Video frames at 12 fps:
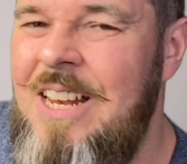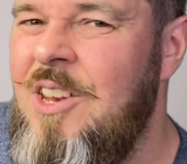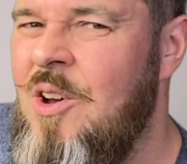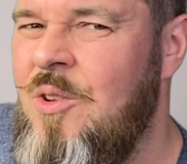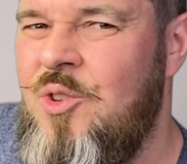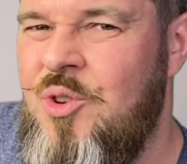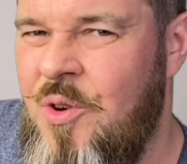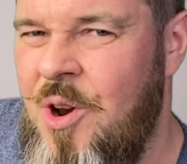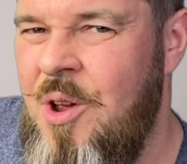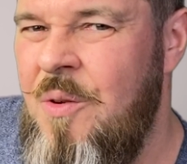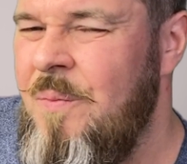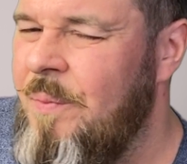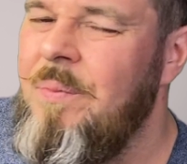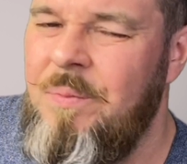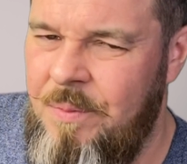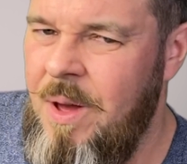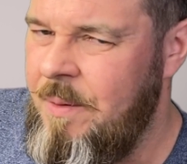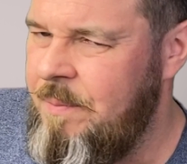not true,
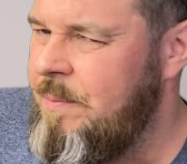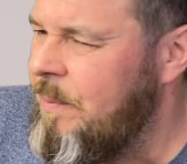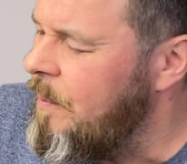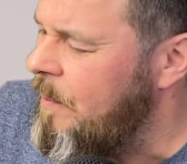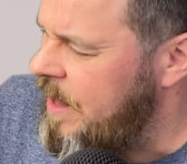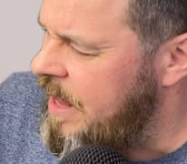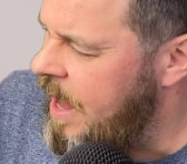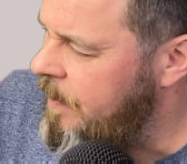but yeah,